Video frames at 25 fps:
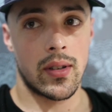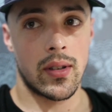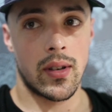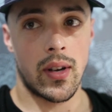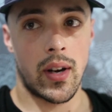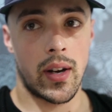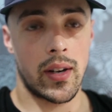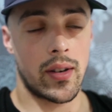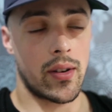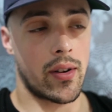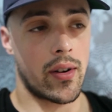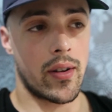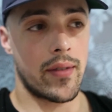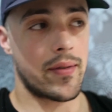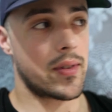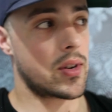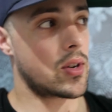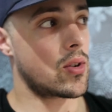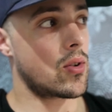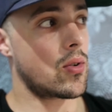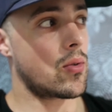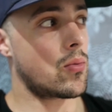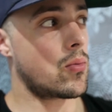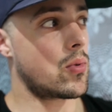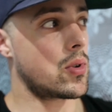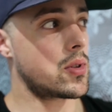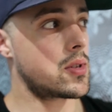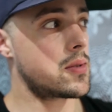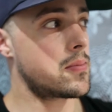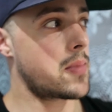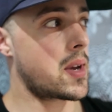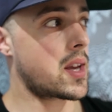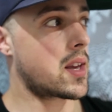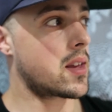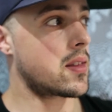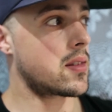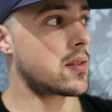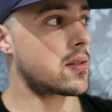I don't even know what's
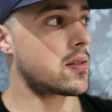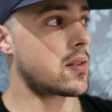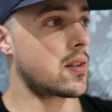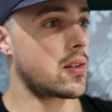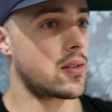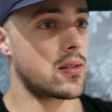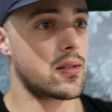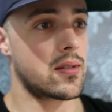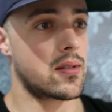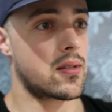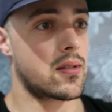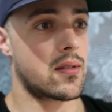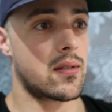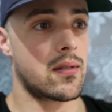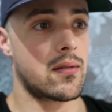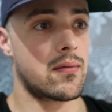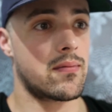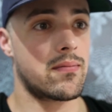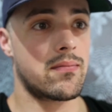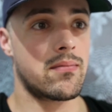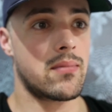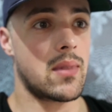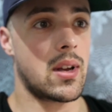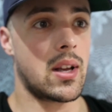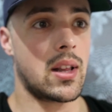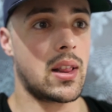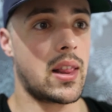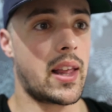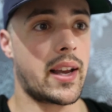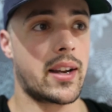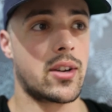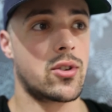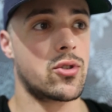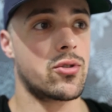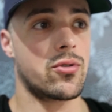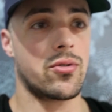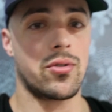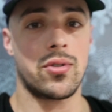making the sound, just
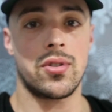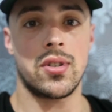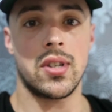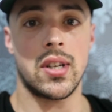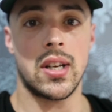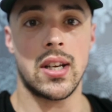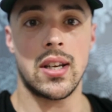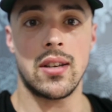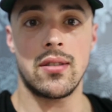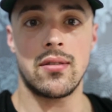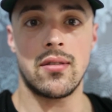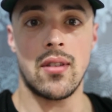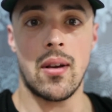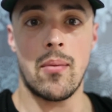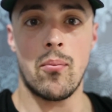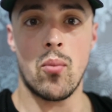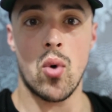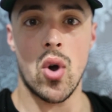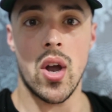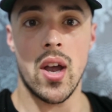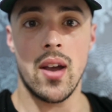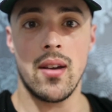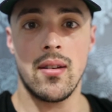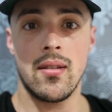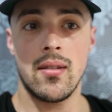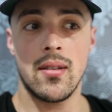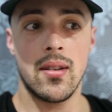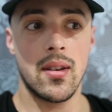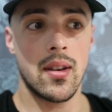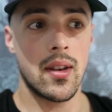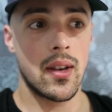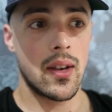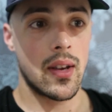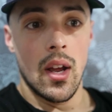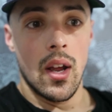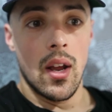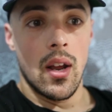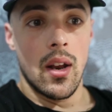electricity somewhere.
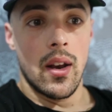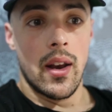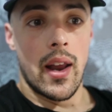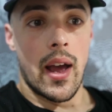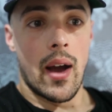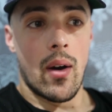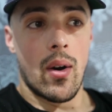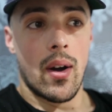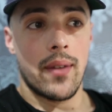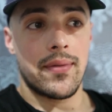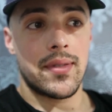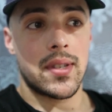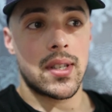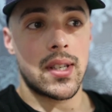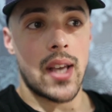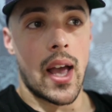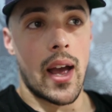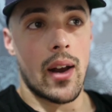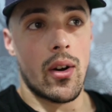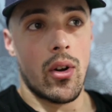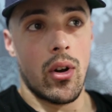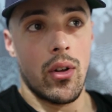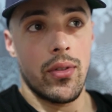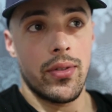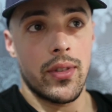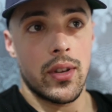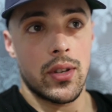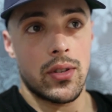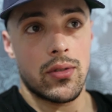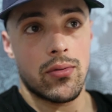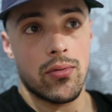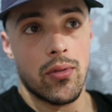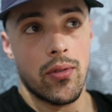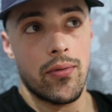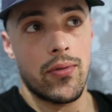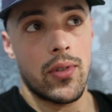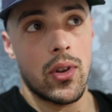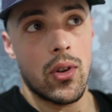Now, I've sat on this
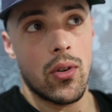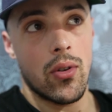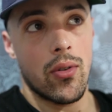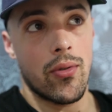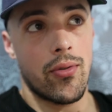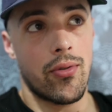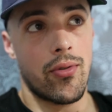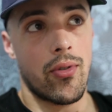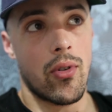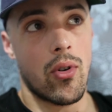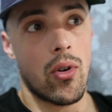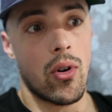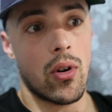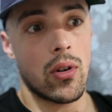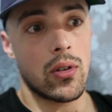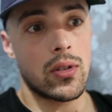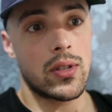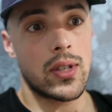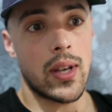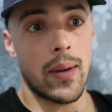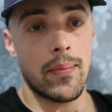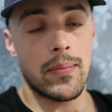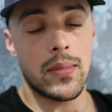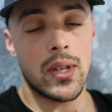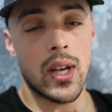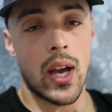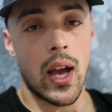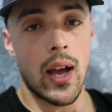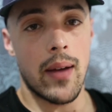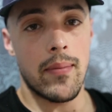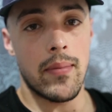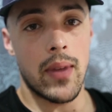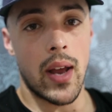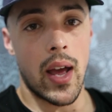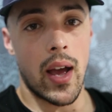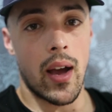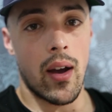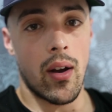review for some time
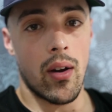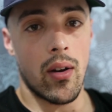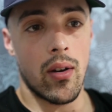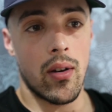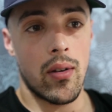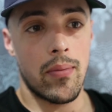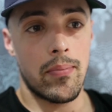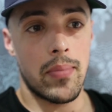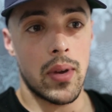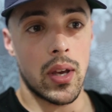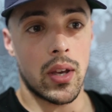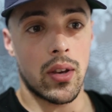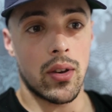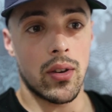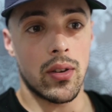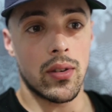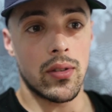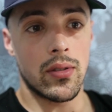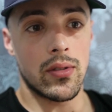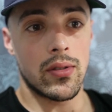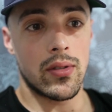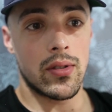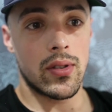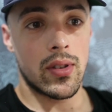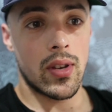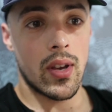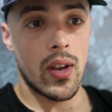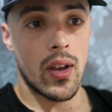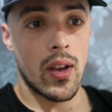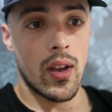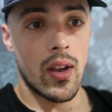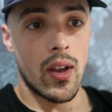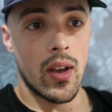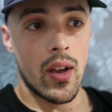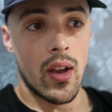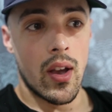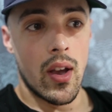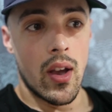now because
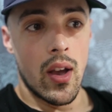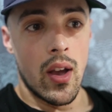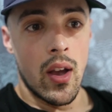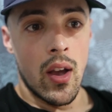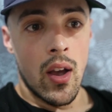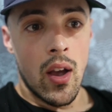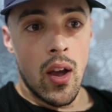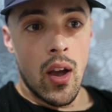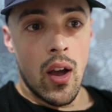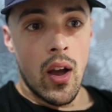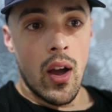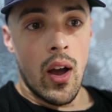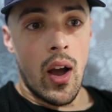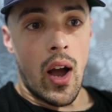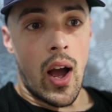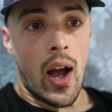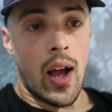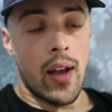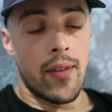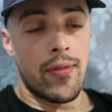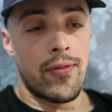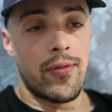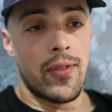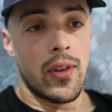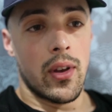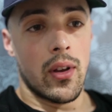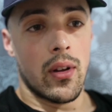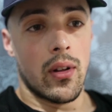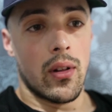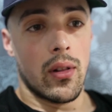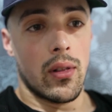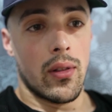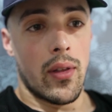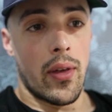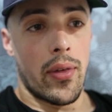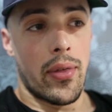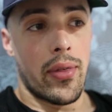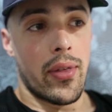I feel
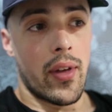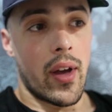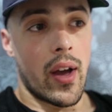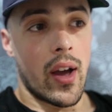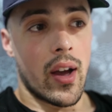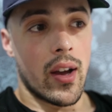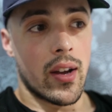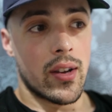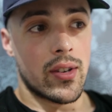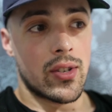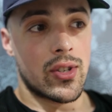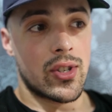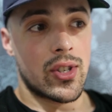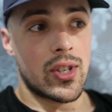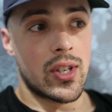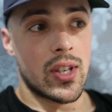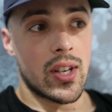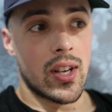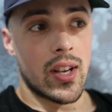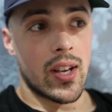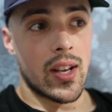letharged